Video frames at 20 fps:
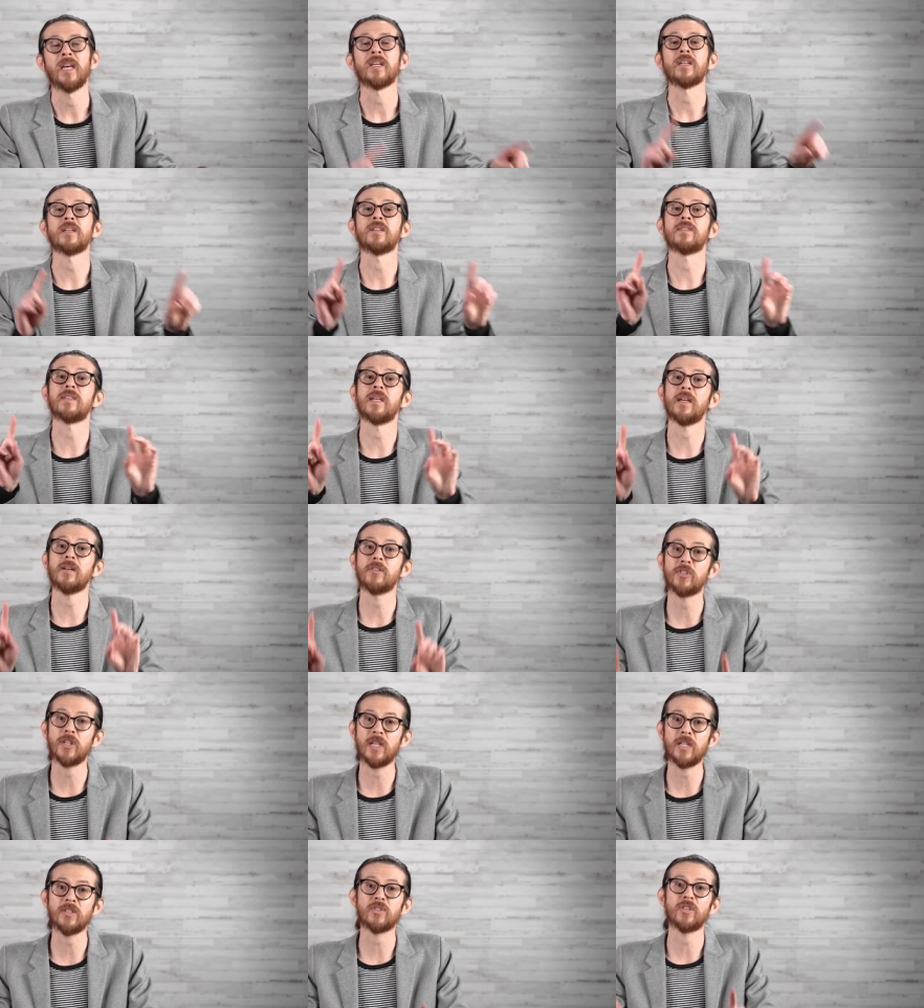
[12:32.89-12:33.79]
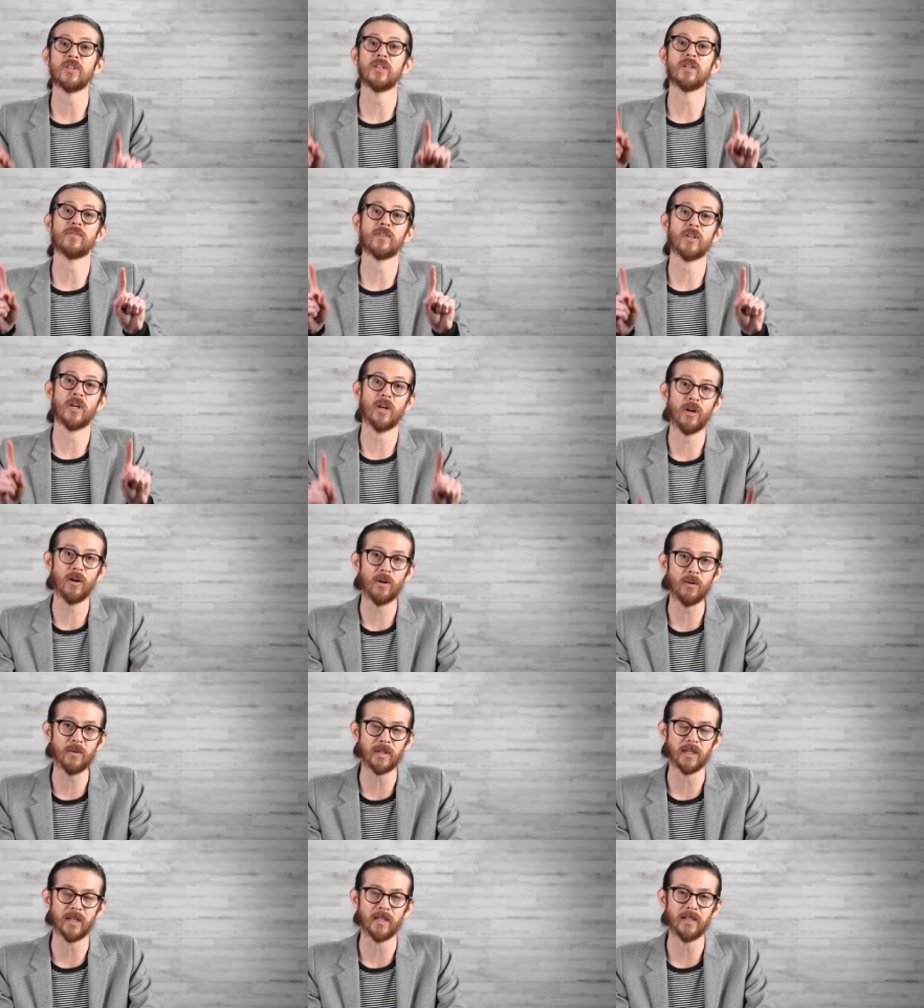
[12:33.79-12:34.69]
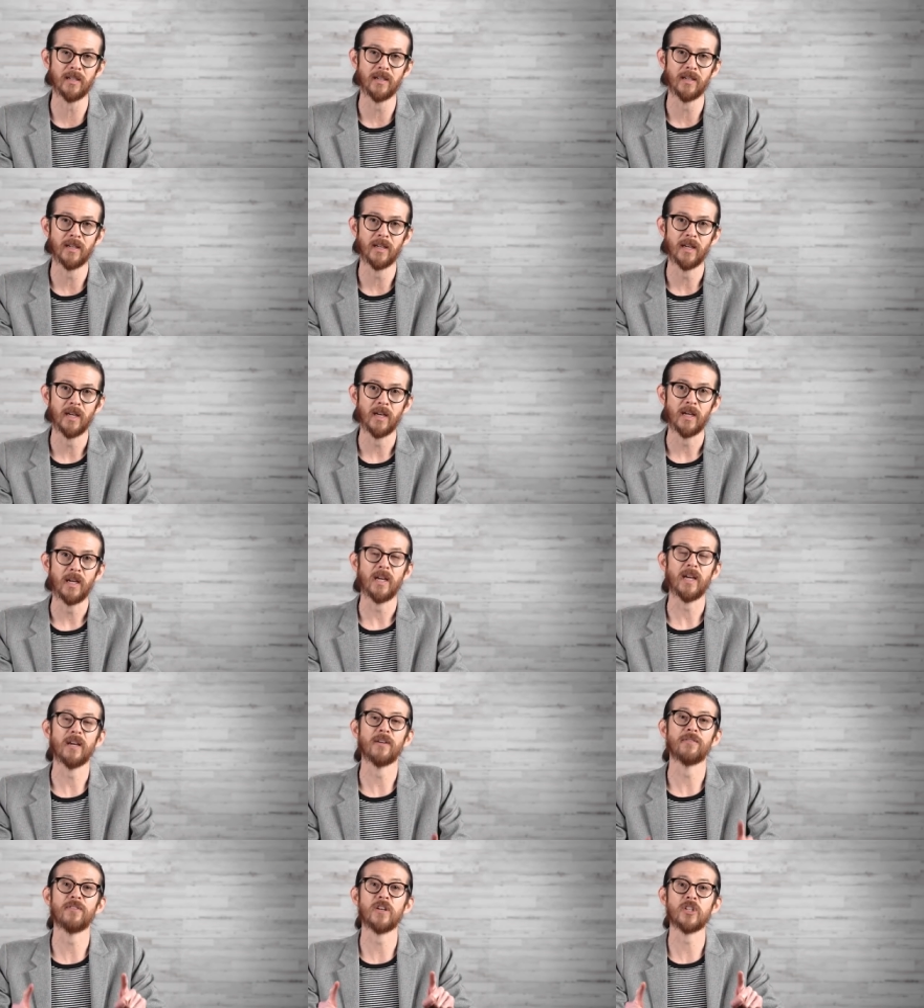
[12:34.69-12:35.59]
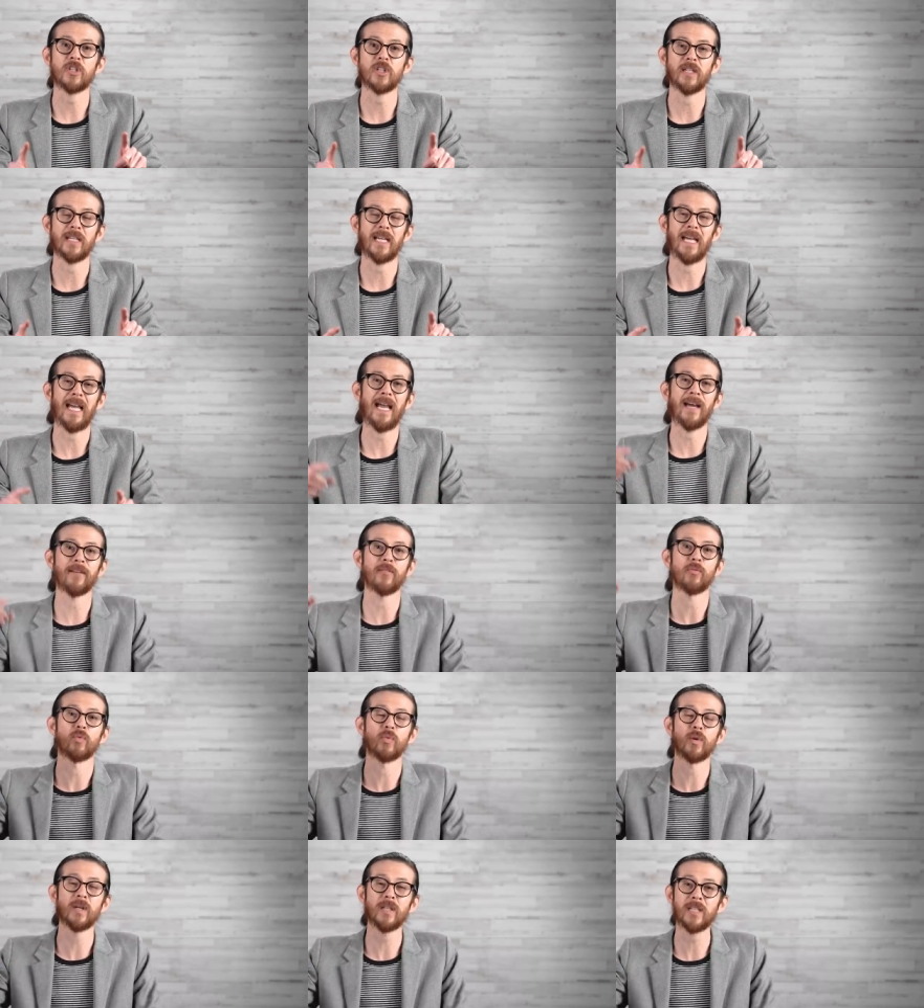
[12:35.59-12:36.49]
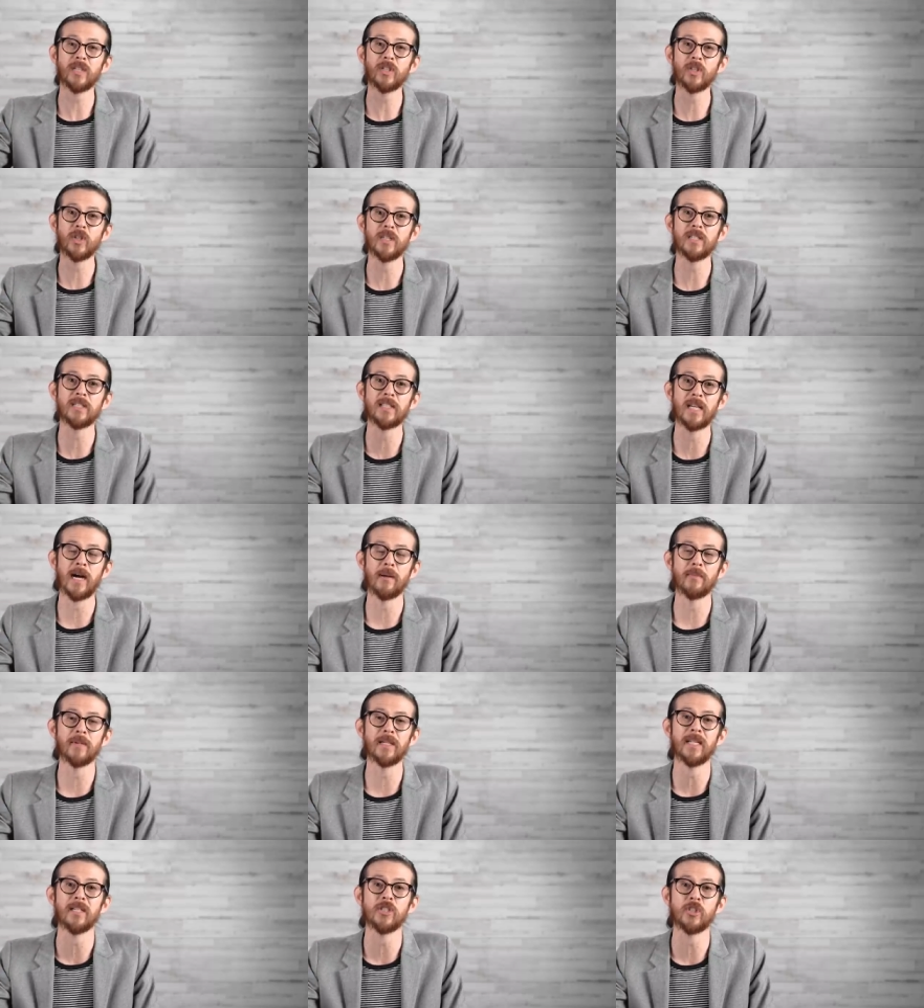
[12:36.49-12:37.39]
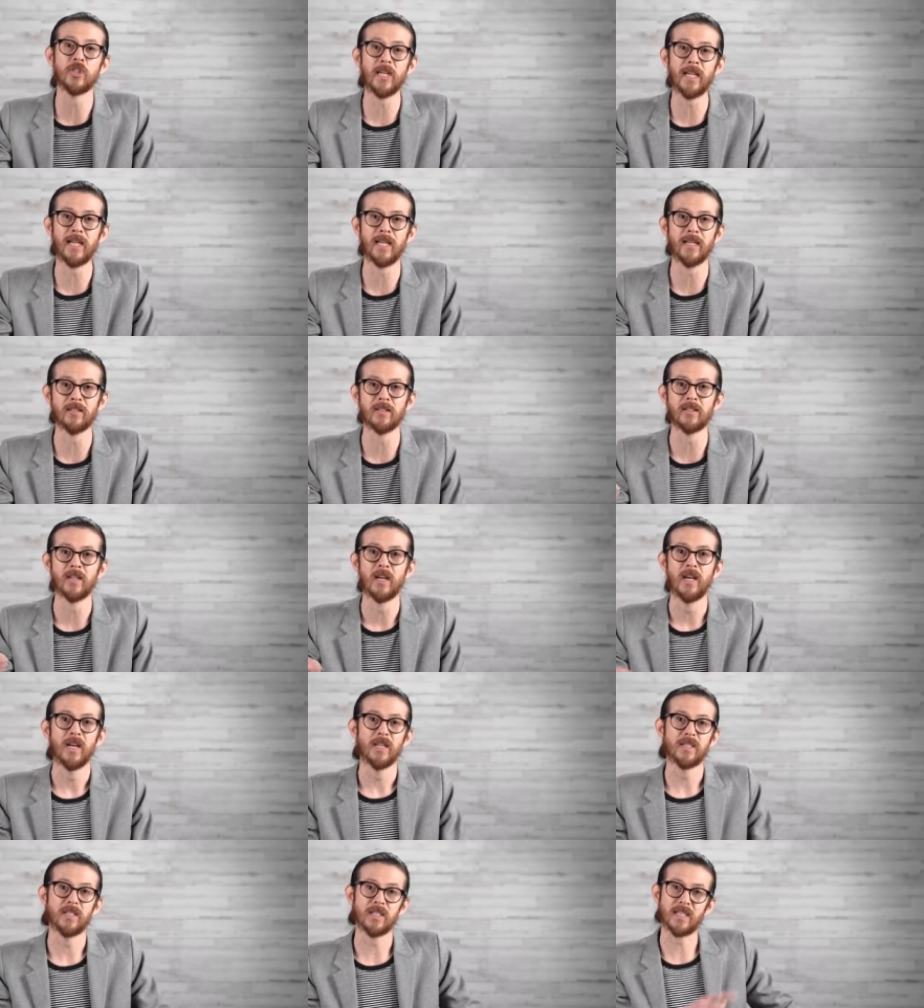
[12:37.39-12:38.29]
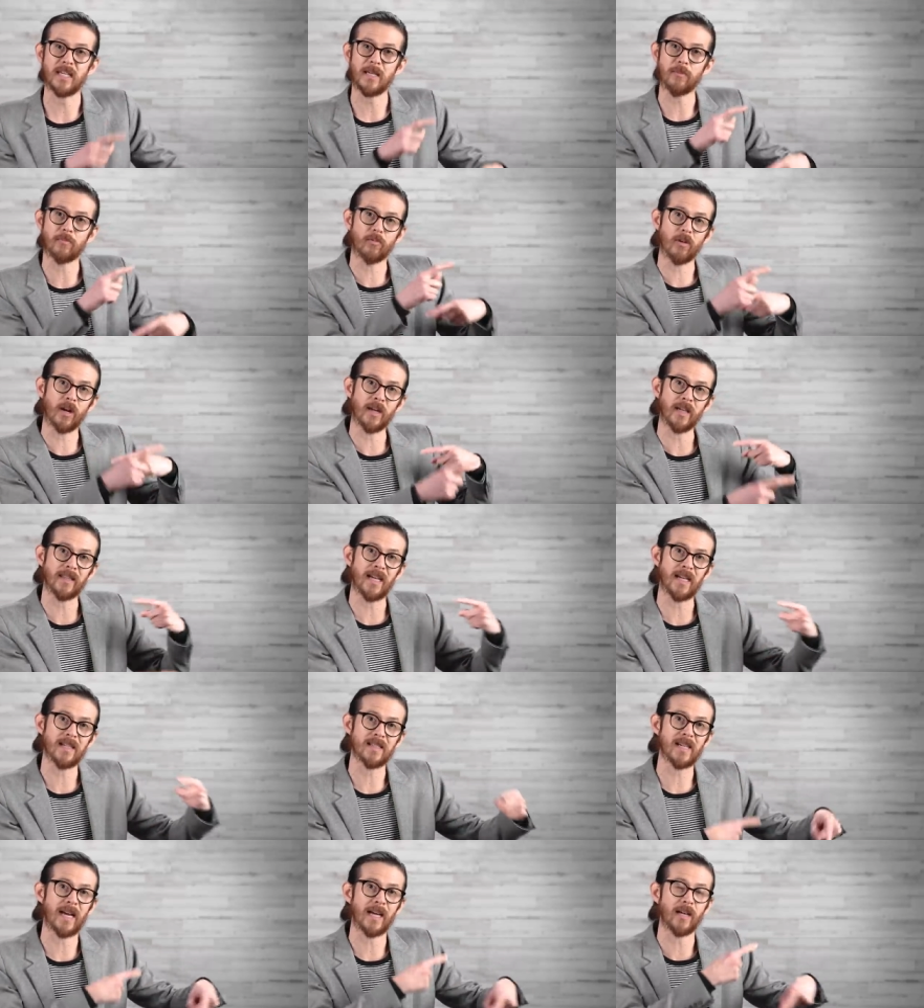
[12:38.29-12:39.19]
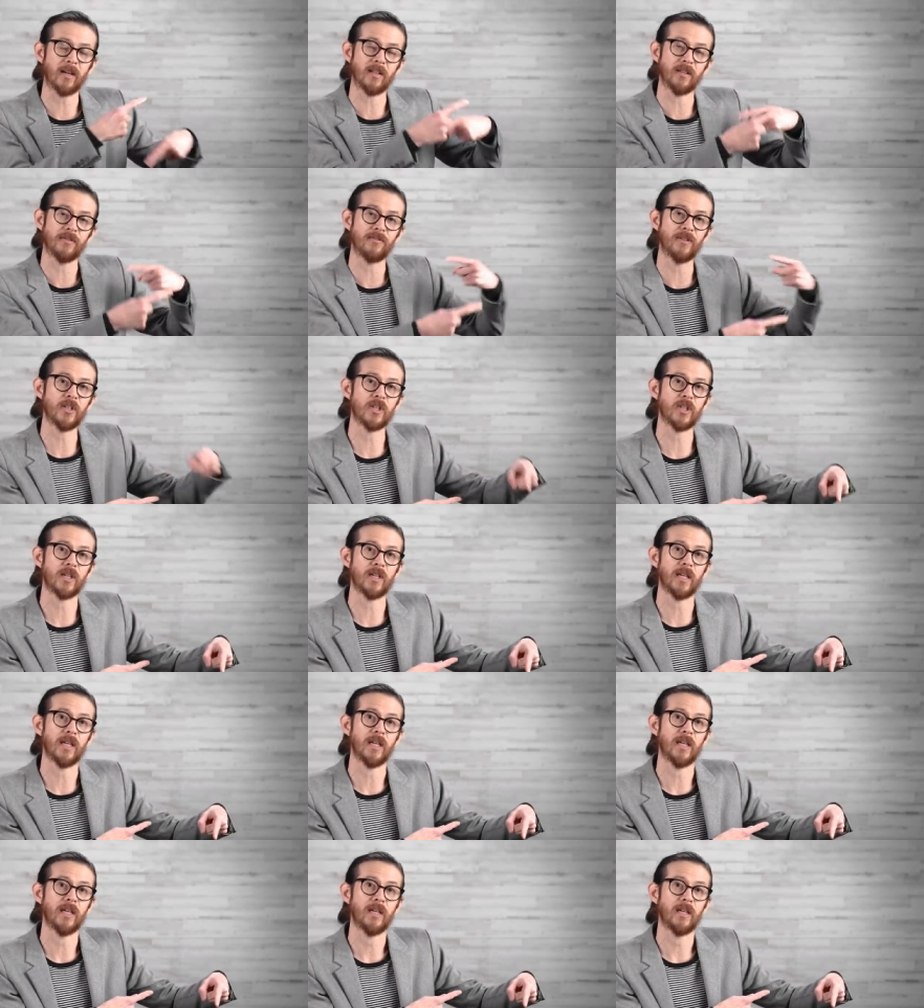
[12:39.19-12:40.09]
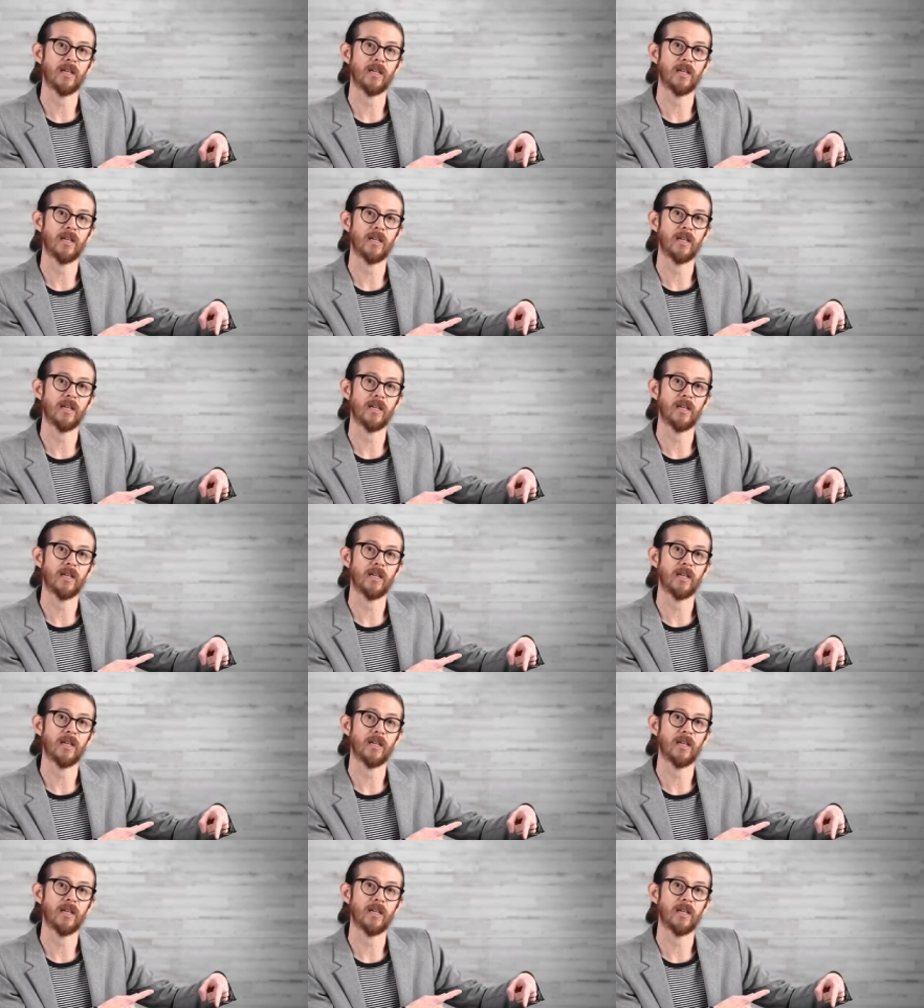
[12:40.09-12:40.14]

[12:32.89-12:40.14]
Because their genes could have coded efficiently, had really good dominant genes to keep running that cycle efficiently.